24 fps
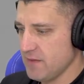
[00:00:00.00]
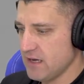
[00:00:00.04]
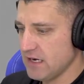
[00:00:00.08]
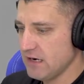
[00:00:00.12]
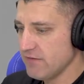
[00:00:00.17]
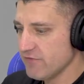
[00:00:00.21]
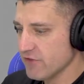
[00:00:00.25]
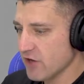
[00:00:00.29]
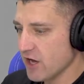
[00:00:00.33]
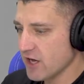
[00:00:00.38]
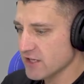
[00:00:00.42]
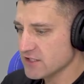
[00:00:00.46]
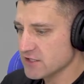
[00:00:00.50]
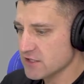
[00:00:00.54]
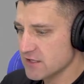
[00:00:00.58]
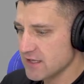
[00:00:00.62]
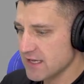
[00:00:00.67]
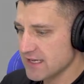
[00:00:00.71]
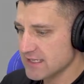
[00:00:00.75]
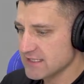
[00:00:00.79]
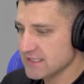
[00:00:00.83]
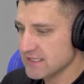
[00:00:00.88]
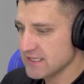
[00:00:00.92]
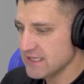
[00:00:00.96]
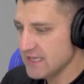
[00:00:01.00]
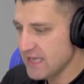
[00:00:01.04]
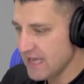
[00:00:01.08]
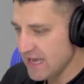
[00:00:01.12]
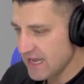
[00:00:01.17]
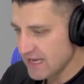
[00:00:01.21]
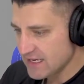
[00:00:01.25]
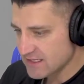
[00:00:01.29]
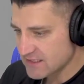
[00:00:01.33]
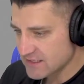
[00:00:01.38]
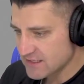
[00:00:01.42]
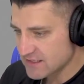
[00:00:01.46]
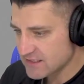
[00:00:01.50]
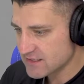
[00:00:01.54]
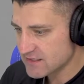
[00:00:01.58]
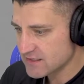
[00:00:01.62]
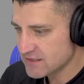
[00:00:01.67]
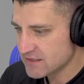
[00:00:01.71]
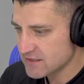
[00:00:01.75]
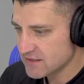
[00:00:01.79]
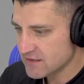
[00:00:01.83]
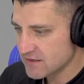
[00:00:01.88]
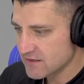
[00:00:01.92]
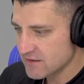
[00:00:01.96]
And if the answer to that's
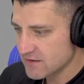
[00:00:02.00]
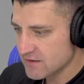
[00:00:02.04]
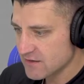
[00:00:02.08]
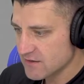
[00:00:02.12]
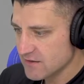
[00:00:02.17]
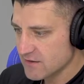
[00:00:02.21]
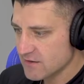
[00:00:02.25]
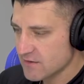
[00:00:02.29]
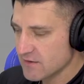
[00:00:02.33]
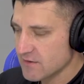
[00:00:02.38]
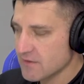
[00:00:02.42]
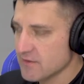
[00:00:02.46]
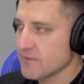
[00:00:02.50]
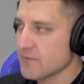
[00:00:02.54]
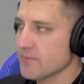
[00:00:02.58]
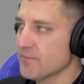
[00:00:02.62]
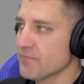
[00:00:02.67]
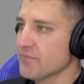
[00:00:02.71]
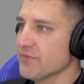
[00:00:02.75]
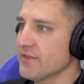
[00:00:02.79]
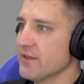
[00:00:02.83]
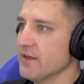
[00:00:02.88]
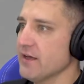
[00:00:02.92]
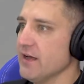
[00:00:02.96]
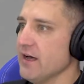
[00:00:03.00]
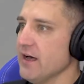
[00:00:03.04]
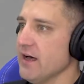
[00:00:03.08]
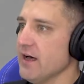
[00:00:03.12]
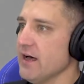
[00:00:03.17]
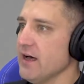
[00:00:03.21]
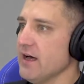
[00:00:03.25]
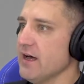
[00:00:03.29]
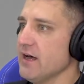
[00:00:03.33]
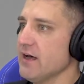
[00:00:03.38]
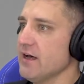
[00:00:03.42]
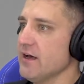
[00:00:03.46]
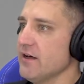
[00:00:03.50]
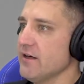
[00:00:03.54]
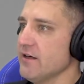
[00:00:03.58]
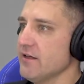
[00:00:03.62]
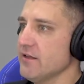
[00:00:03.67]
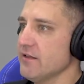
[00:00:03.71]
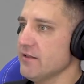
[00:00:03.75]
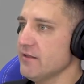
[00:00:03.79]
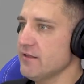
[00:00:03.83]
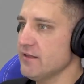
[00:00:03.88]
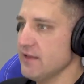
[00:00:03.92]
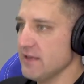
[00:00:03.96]
yes,
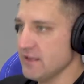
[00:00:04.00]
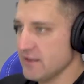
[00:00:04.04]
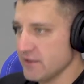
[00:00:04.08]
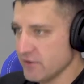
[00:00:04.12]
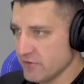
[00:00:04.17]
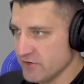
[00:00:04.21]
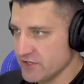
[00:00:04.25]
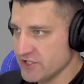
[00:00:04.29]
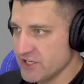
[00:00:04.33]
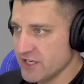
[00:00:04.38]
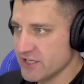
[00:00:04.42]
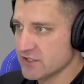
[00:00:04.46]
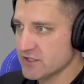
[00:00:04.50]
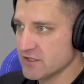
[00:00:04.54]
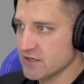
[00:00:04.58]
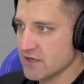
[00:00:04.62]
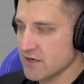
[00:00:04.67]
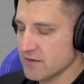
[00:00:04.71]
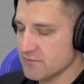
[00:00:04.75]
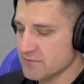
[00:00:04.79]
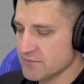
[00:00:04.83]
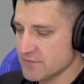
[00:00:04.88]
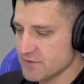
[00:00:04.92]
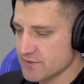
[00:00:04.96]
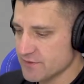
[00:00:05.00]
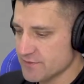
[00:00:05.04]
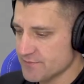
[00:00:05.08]
then the rejection comes.